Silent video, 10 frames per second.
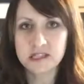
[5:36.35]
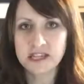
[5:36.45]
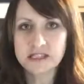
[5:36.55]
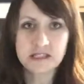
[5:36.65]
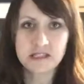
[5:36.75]

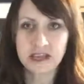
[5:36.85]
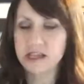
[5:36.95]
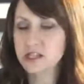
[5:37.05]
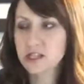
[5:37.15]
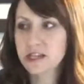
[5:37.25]
states. It's
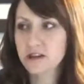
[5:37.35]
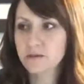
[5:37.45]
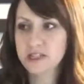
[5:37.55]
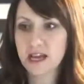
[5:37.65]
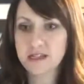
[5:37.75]
kind of chilly here
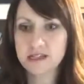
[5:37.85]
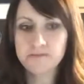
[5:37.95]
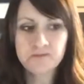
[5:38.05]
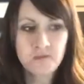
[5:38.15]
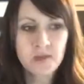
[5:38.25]
in Wisconsin.